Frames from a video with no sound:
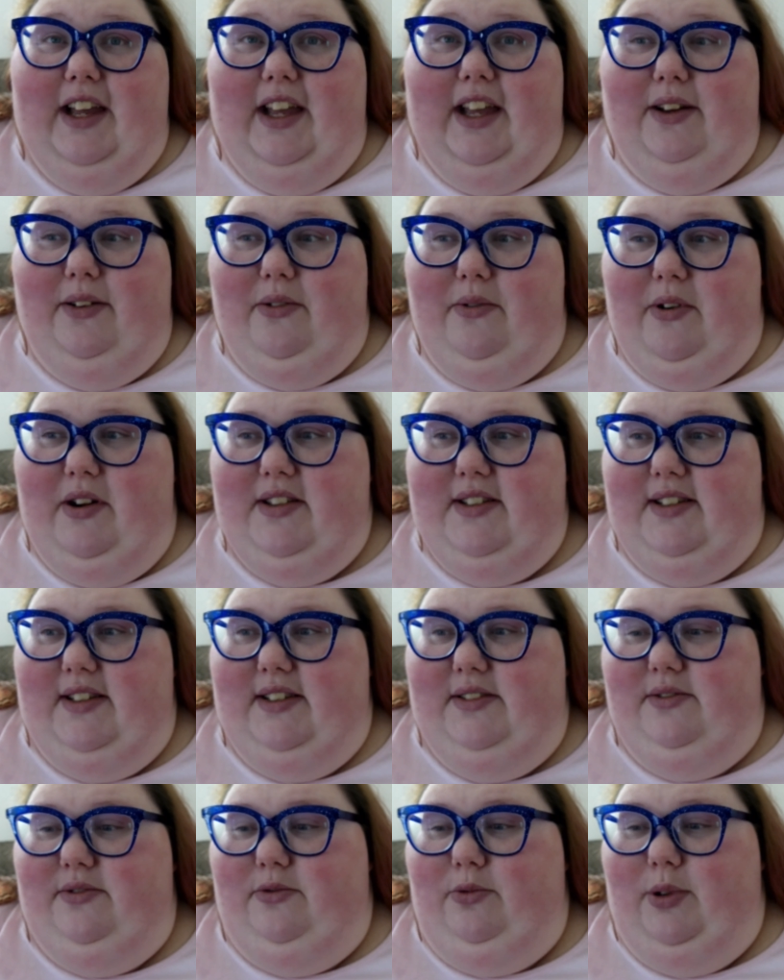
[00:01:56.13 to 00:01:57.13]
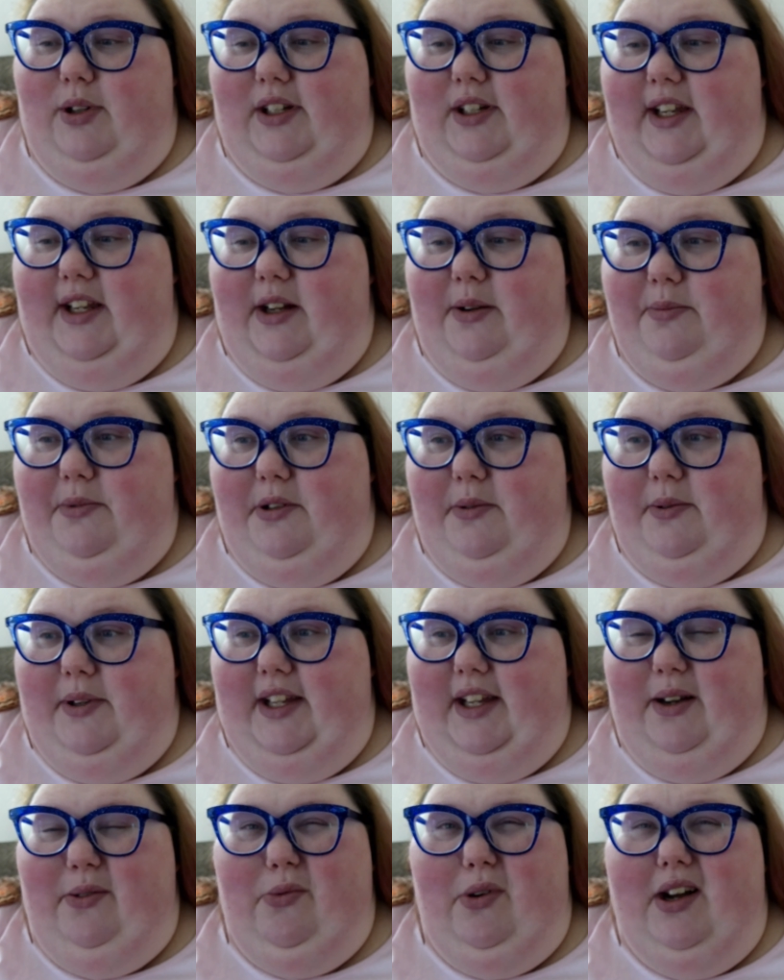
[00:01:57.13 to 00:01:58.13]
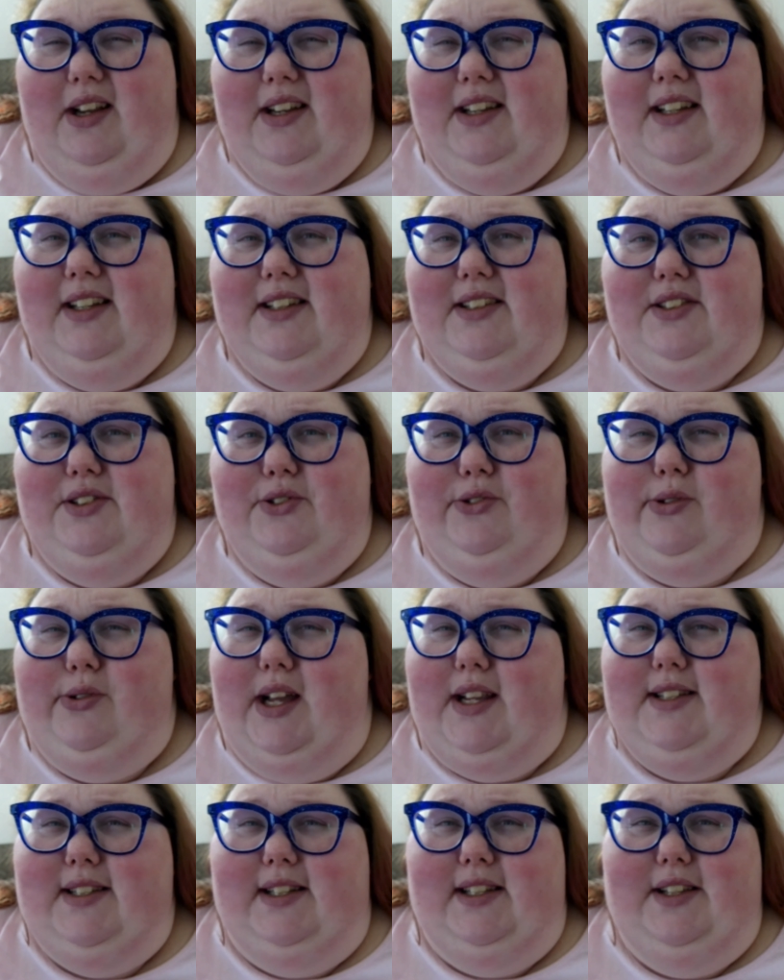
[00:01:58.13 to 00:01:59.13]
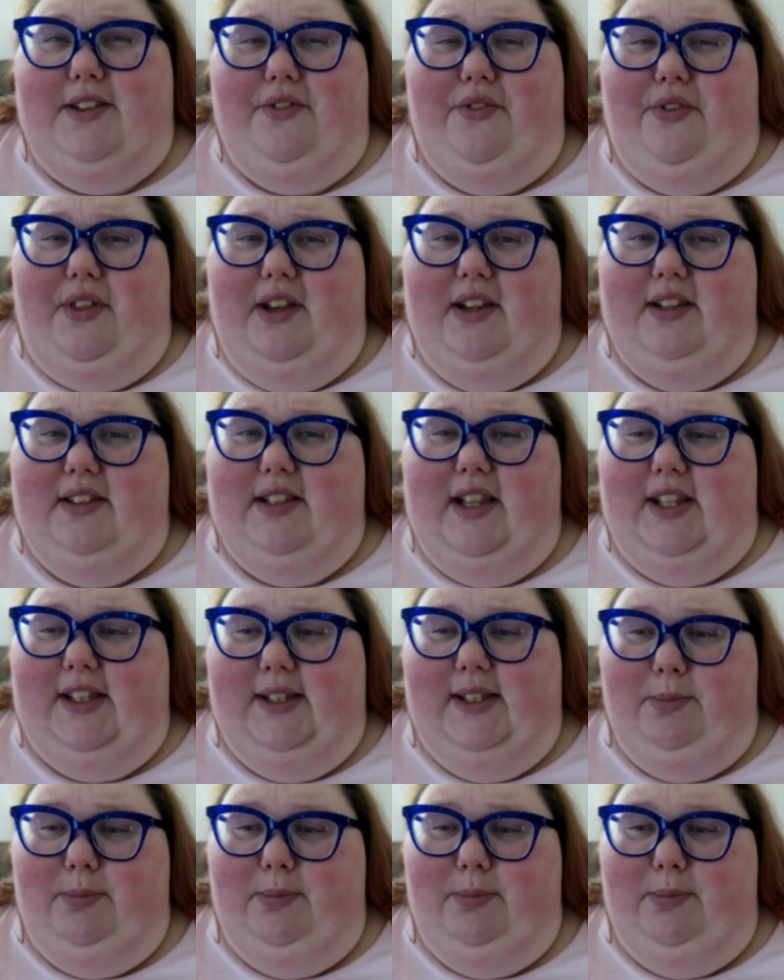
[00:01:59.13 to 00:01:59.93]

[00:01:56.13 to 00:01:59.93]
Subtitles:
It wasn't working up the way I wanted it to. I didn't think that